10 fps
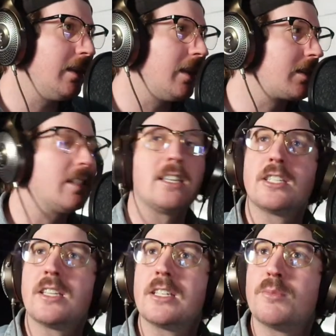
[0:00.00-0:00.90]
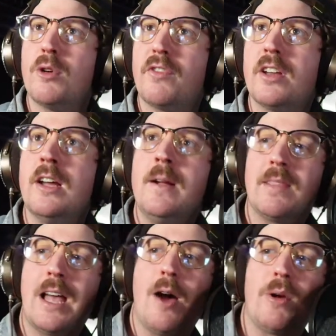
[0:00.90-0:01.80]
Let's get these things moving. We
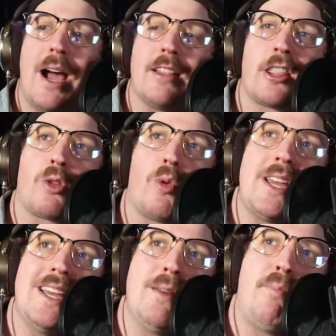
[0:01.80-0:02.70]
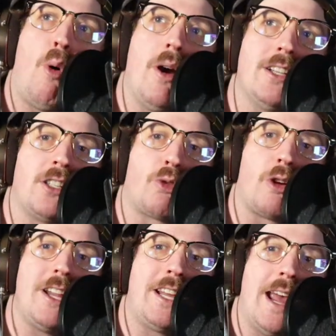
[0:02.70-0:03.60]
got
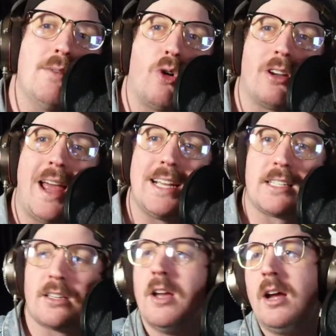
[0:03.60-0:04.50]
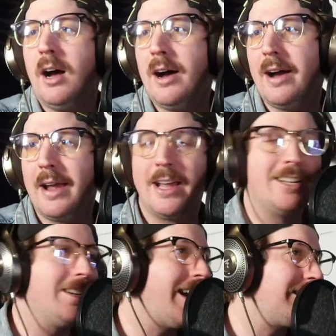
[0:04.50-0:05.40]
3.3K more likes
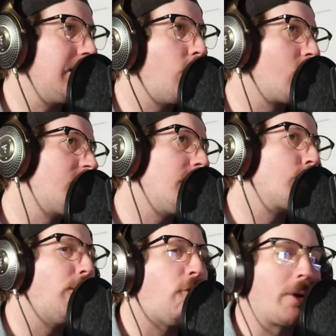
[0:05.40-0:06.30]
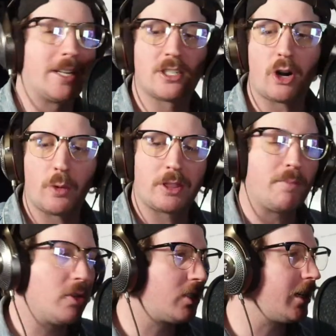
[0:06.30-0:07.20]
and 19 more shares before we get started with the
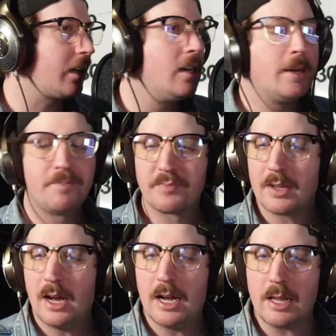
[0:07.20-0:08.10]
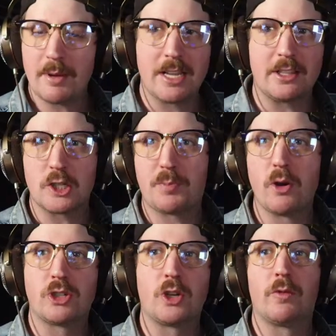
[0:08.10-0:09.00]
music. Let me get this
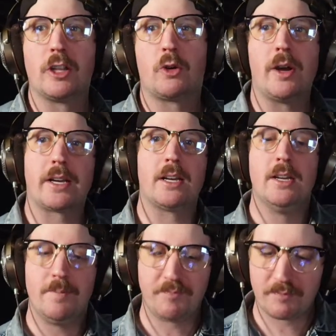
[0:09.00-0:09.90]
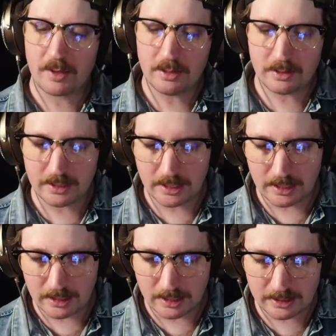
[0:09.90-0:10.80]
posted really quick.
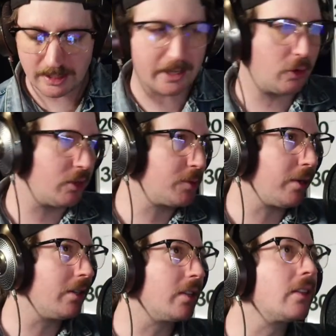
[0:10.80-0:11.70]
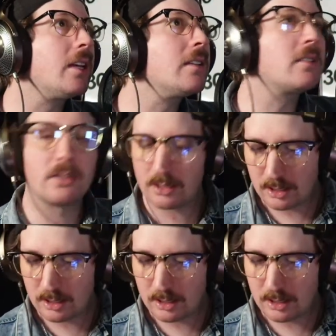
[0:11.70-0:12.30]
See if I need to respond to this.